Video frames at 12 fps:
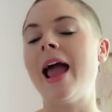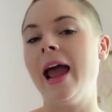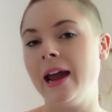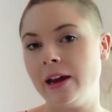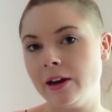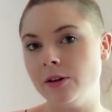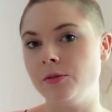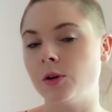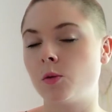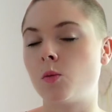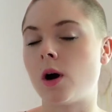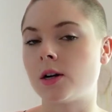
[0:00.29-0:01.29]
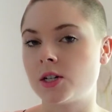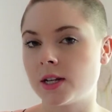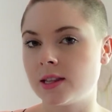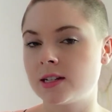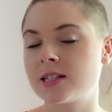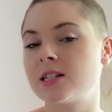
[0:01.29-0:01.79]
Hey, if you're watching
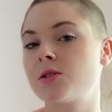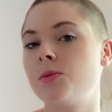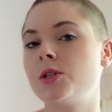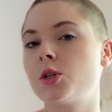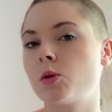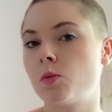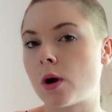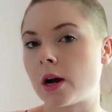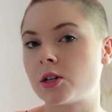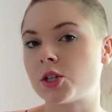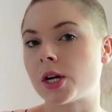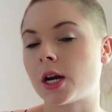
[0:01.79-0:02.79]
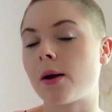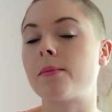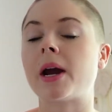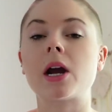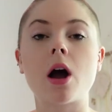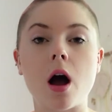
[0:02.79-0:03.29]
this means you're watching
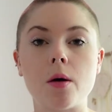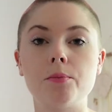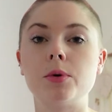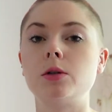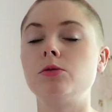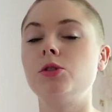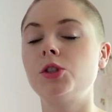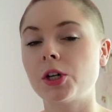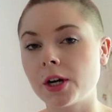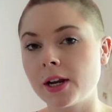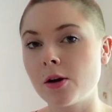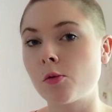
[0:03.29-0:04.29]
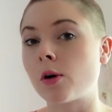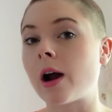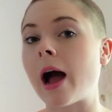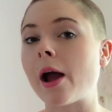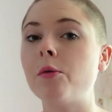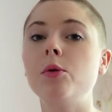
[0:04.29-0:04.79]
my Kambo journey where
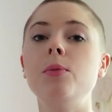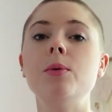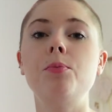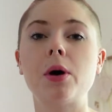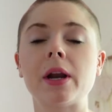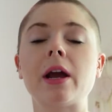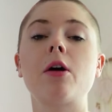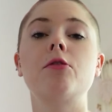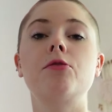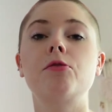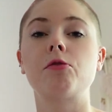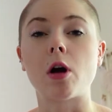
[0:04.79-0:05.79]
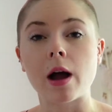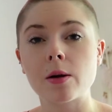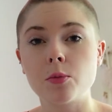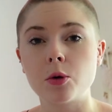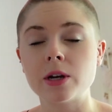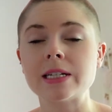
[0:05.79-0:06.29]
I will be putting
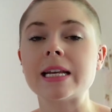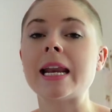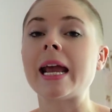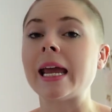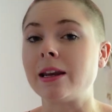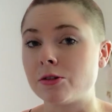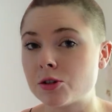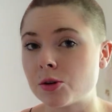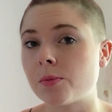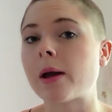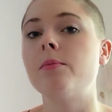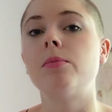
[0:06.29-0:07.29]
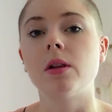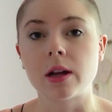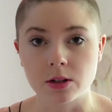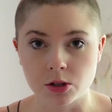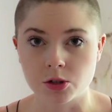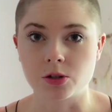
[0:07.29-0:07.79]
frog poison into my
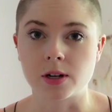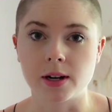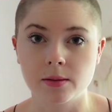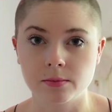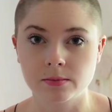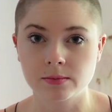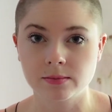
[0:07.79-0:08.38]
bloodstream.